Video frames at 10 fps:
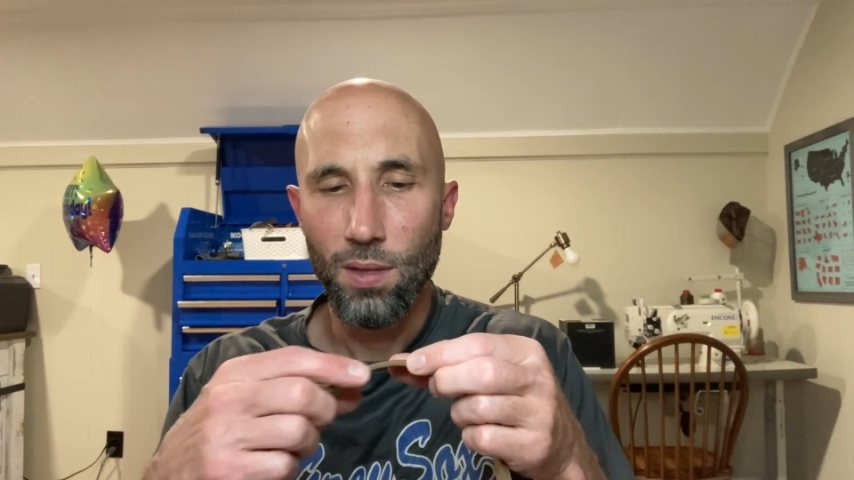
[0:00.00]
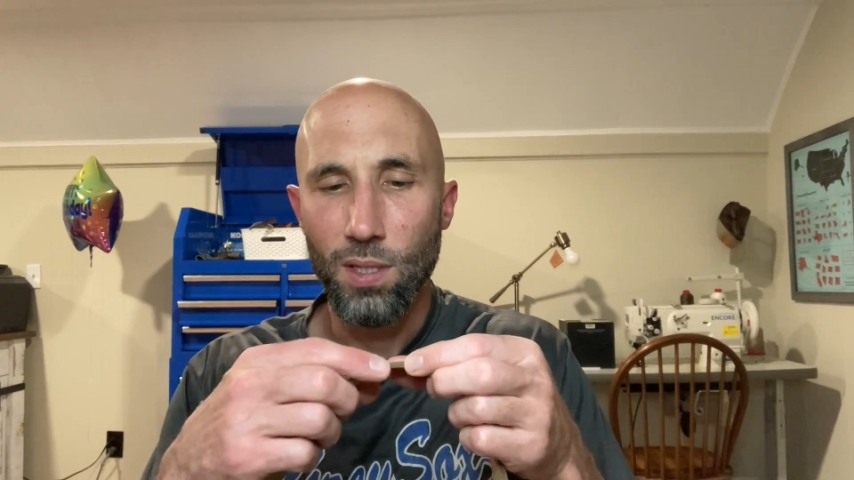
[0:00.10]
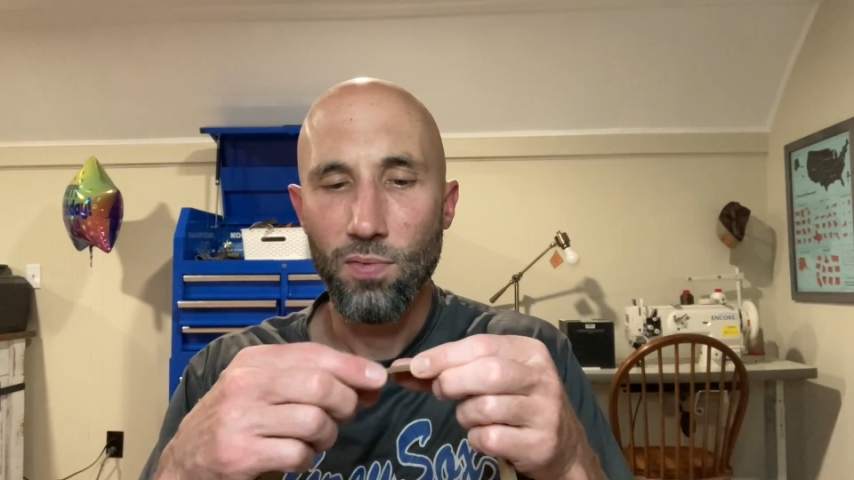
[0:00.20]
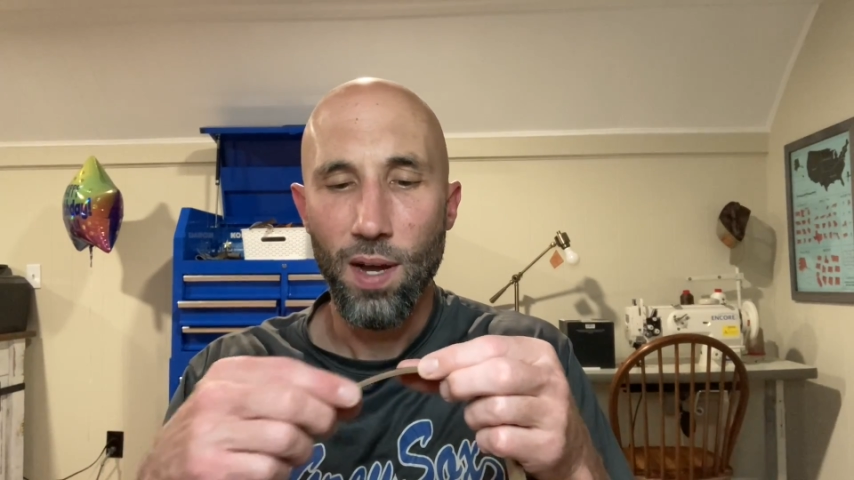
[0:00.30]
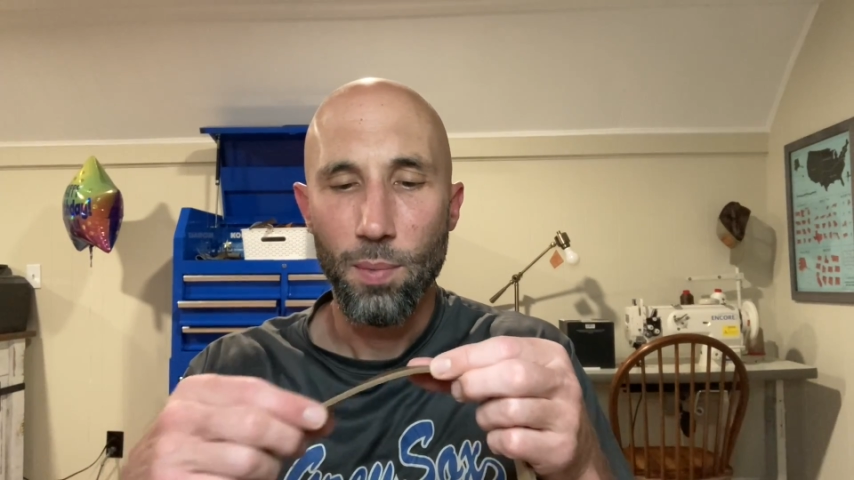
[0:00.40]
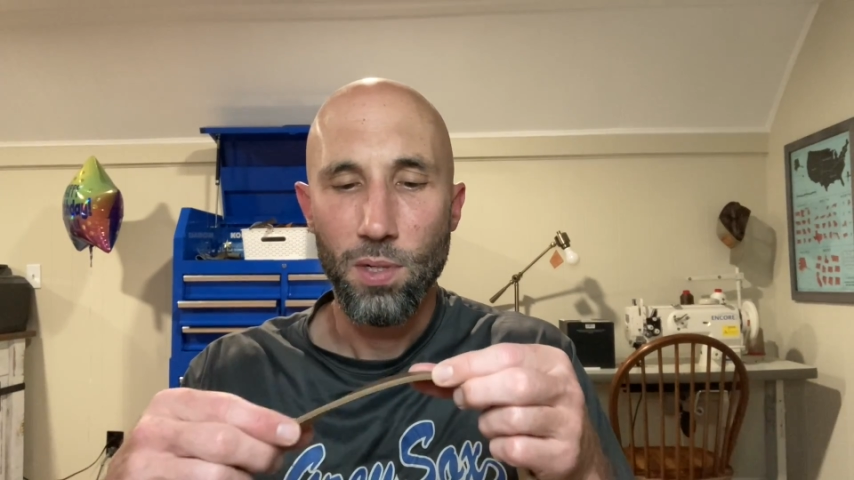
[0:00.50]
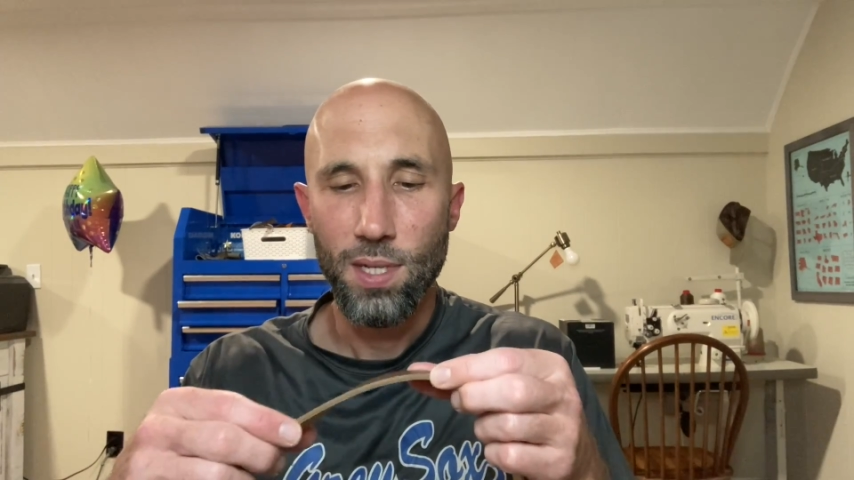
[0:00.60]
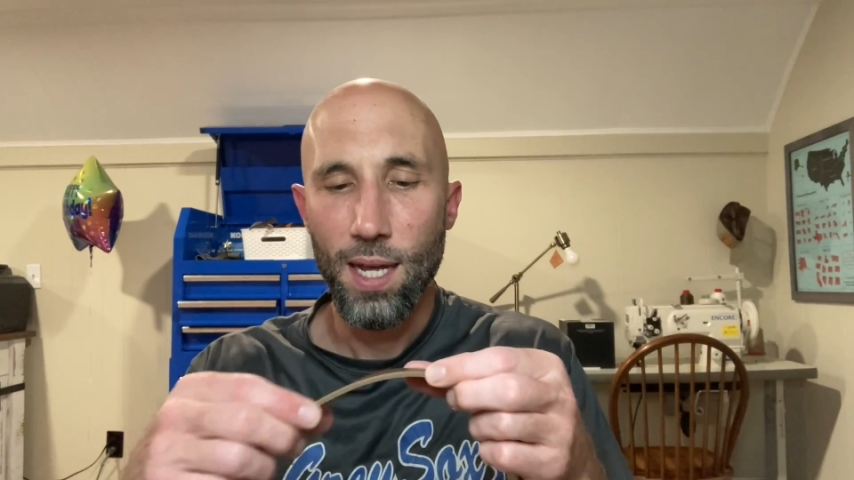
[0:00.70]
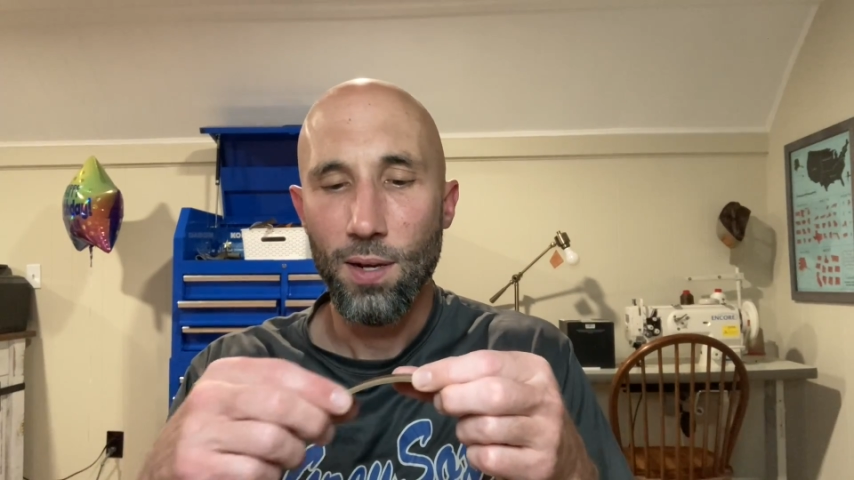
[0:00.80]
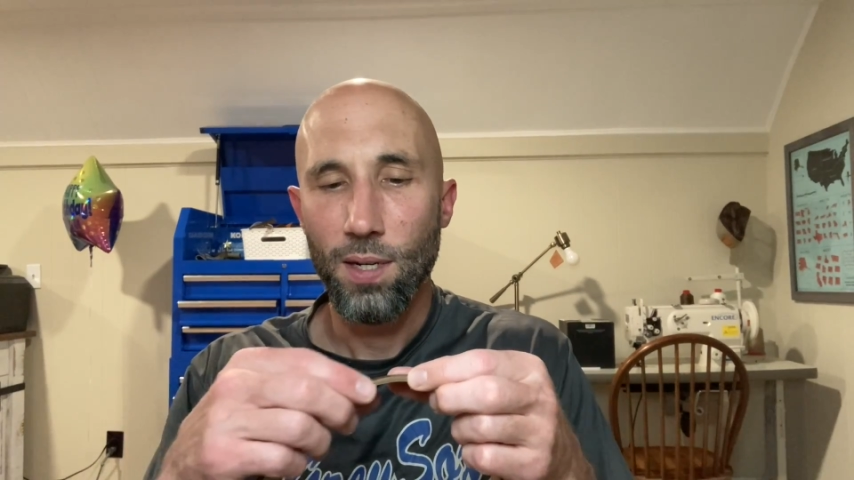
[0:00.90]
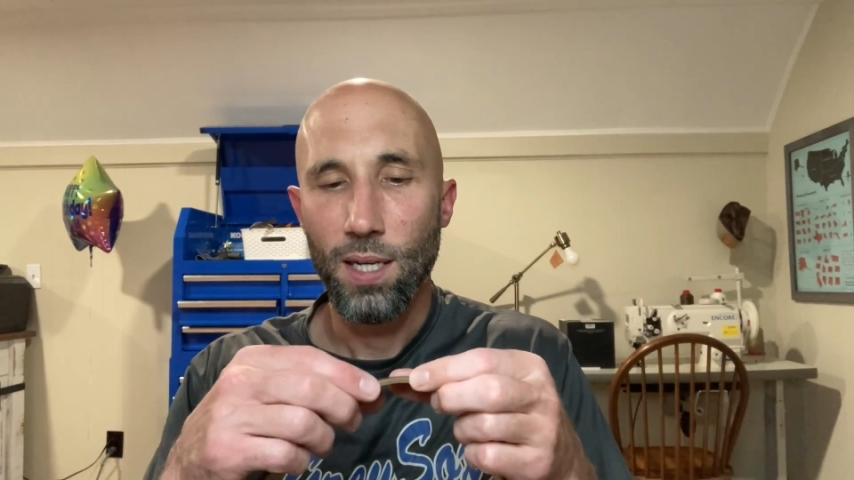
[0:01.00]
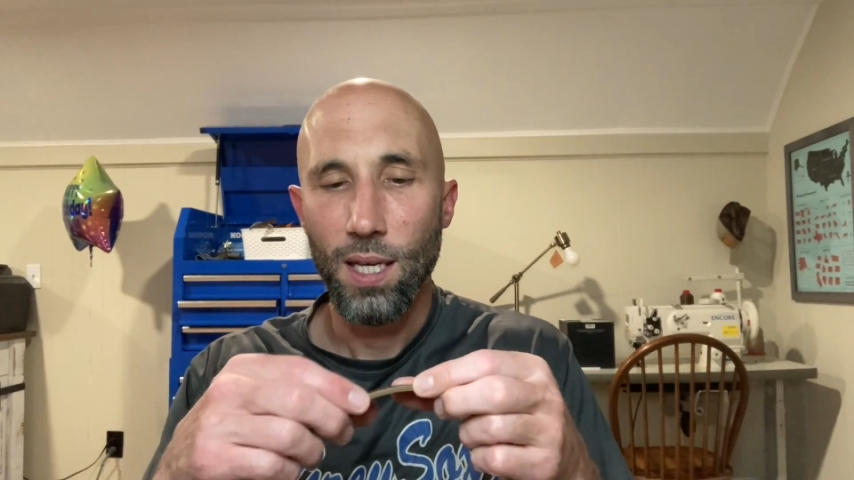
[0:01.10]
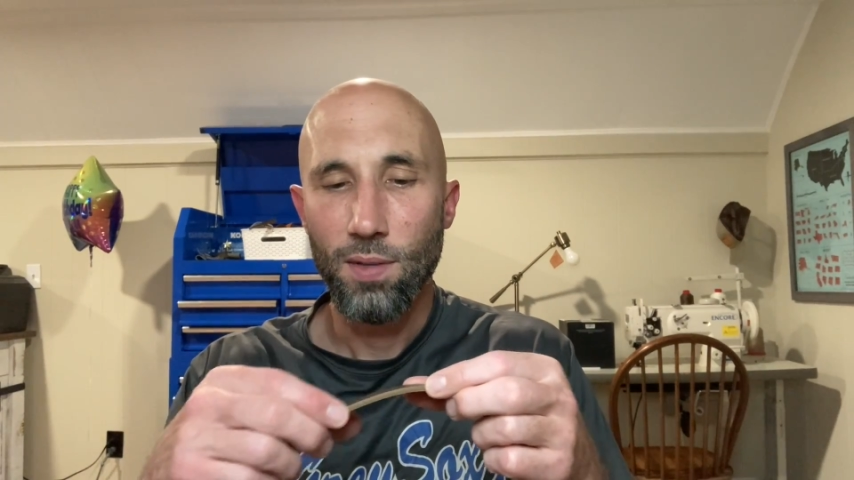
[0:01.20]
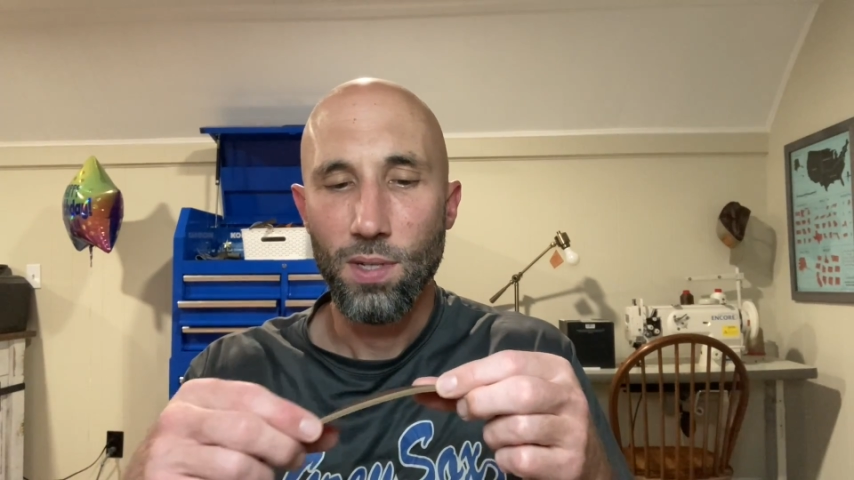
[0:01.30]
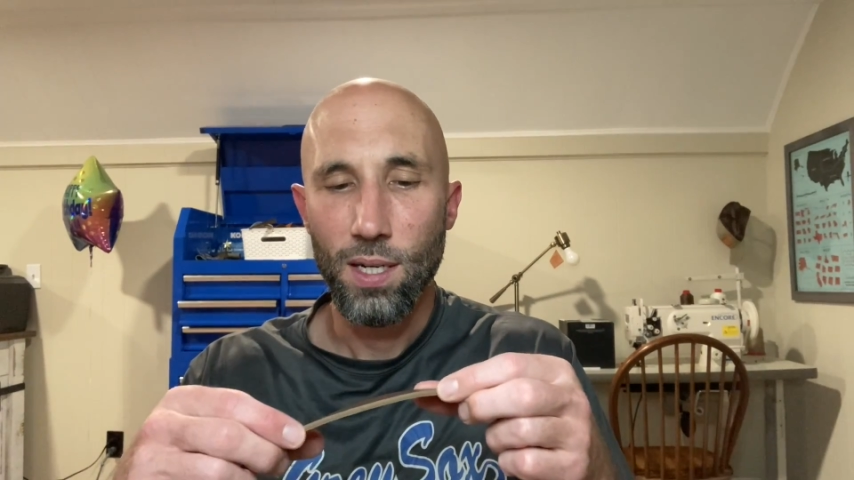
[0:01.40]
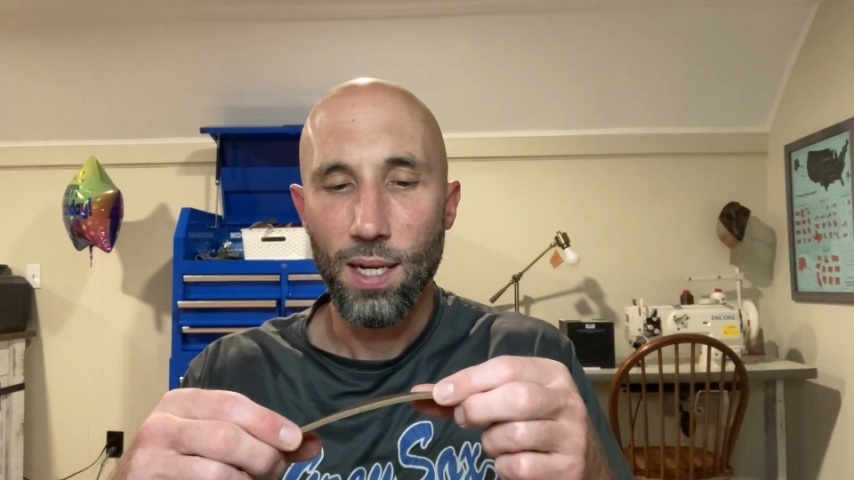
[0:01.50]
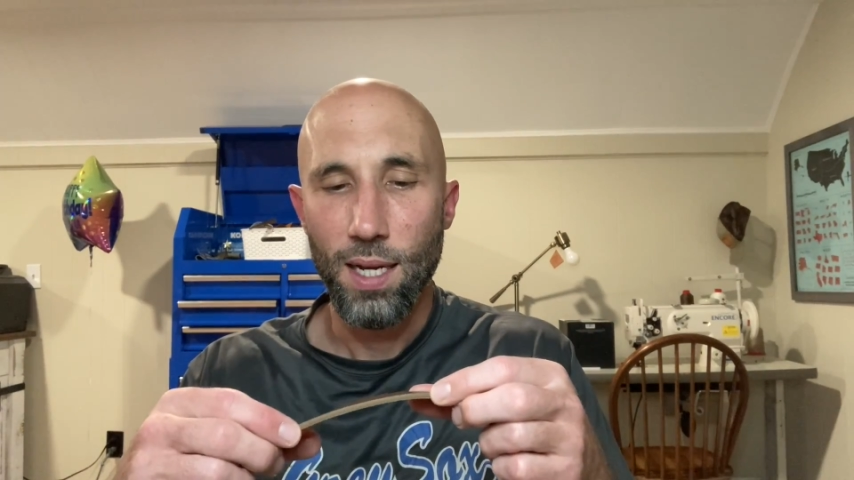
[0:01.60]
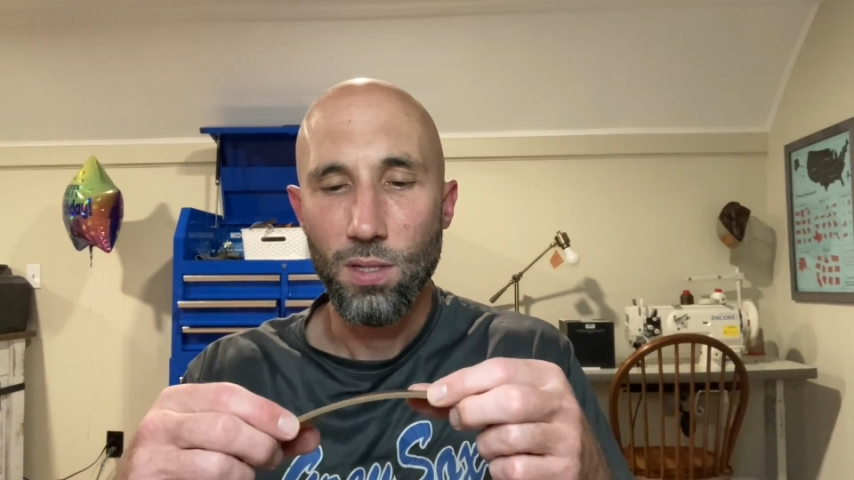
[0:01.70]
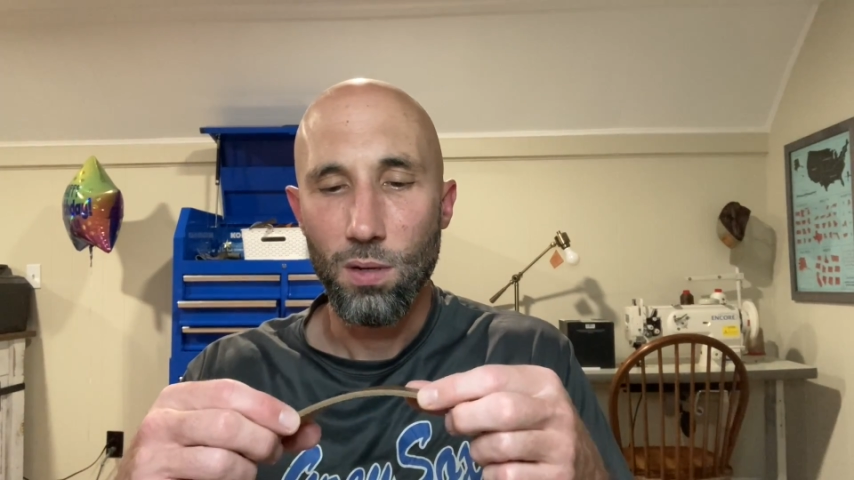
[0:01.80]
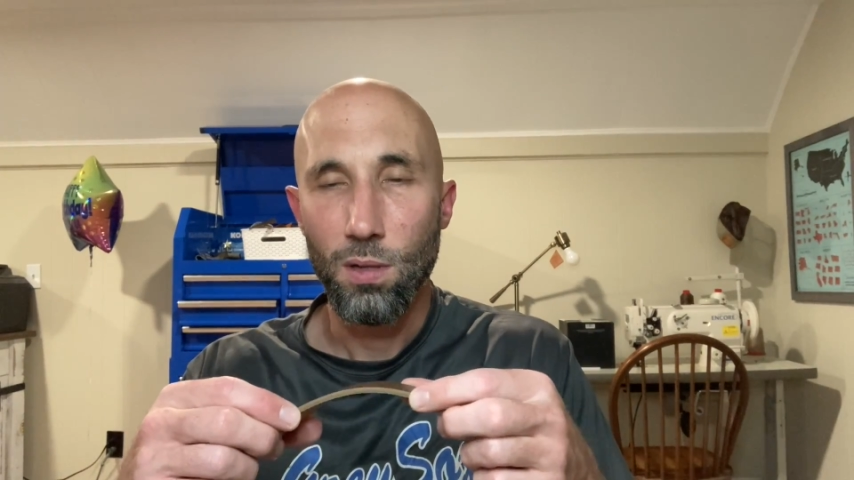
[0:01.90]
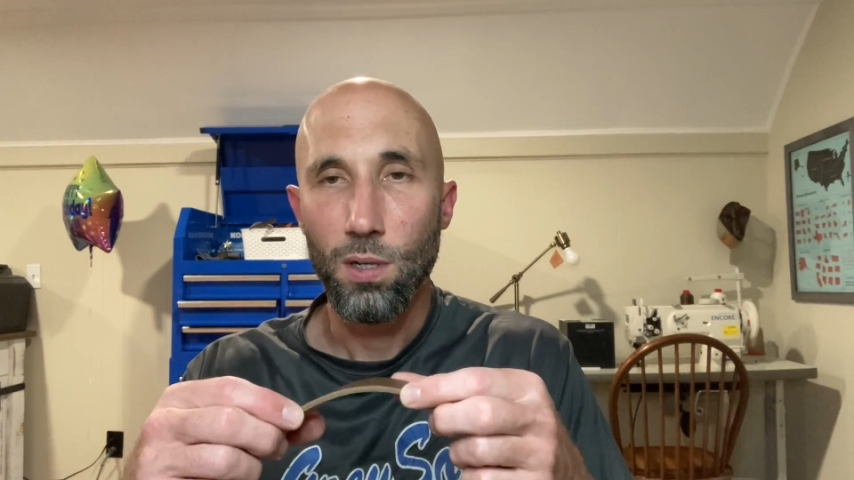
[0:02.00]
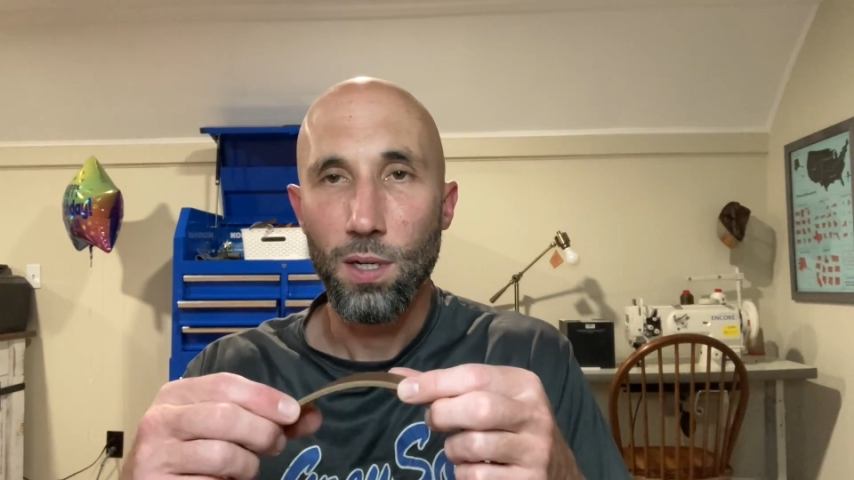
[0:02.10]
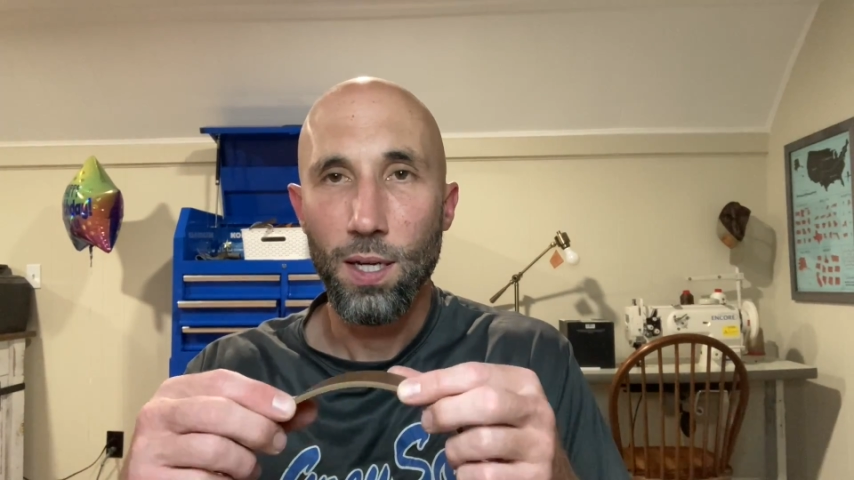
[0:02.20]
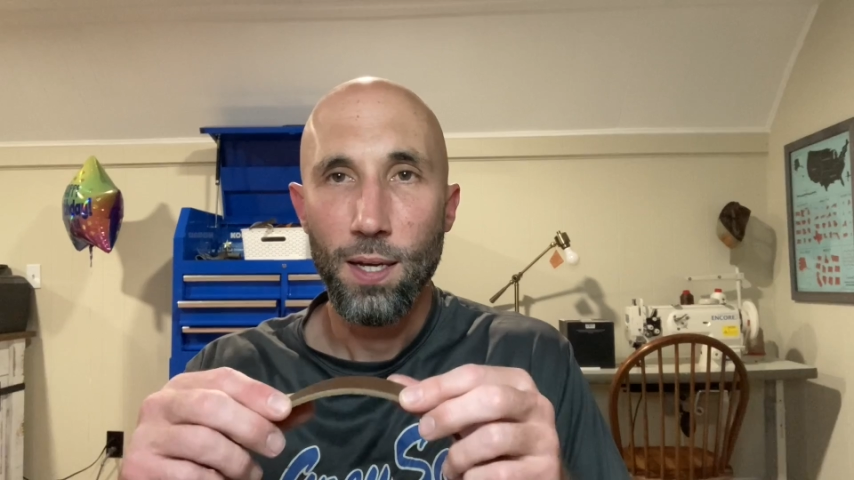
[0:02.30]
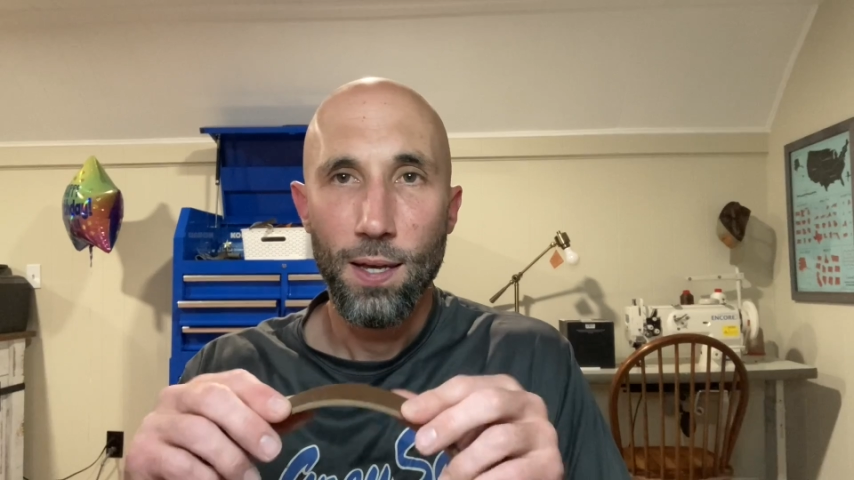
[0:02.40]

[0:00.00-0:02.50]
fibers down, and it gives it a nicer look.